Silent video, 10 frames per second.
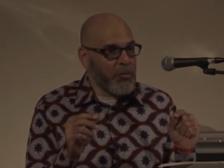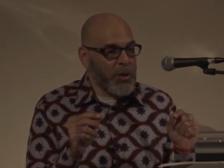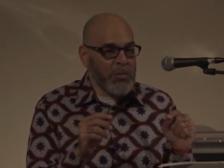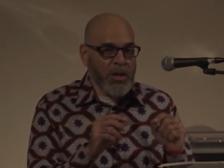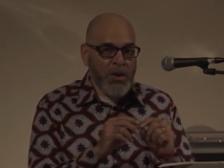
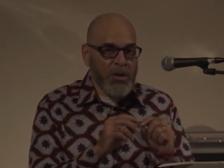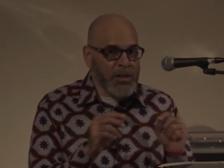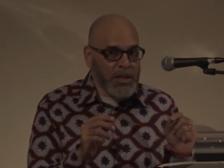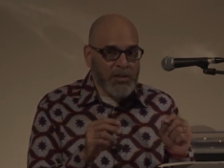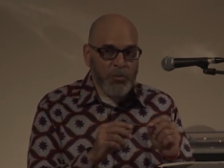From the
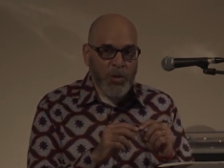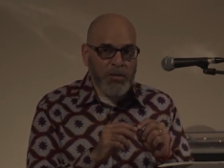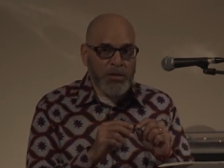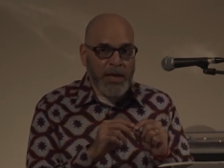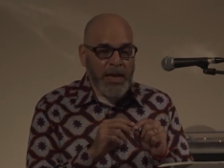earliest,
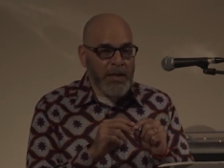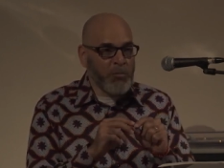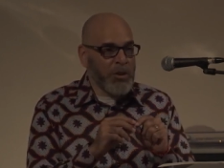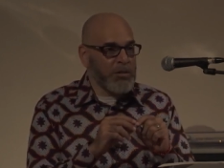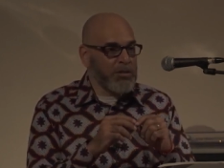whether again,
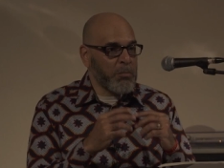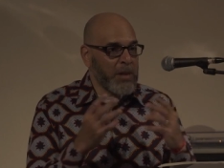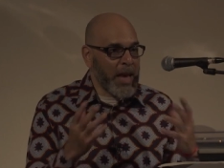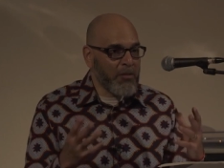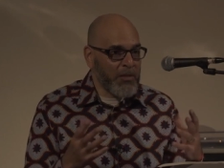whether it's the
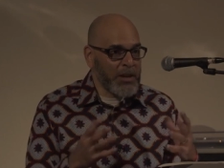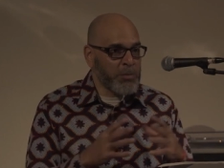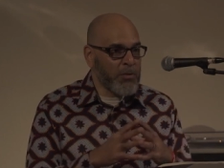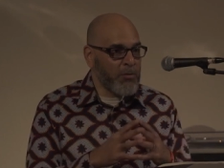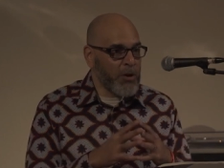
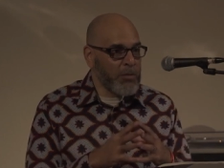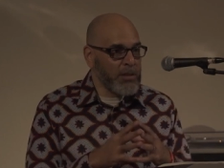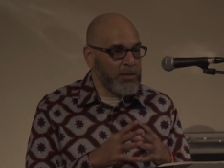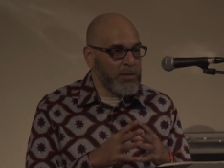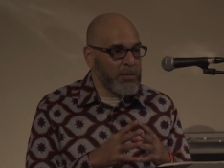blackface
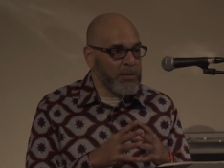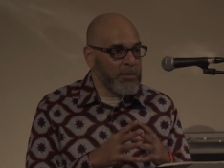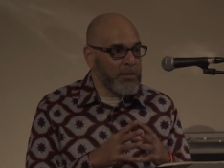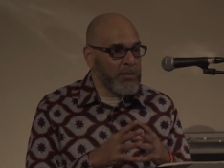performances,